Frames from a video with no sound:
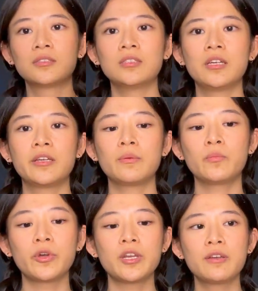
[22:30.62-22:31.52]
I am
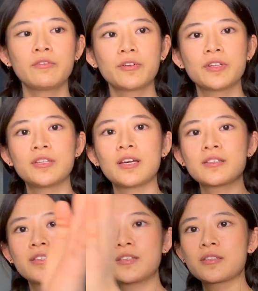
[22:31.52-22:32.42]
waiting for the
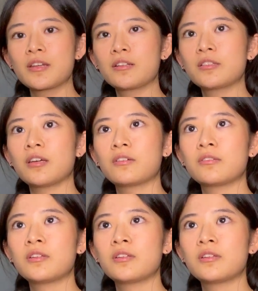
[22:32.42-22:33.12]
dust to settle down.